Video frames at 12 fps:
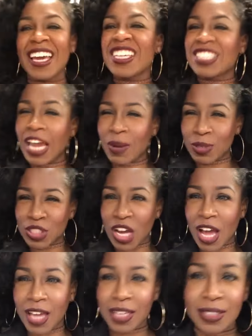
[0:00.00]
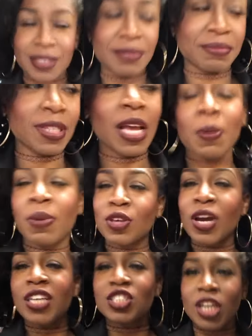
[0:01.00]
He's camera shy. But
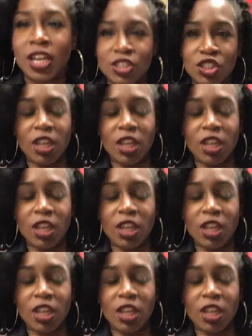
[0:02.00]
you guys check his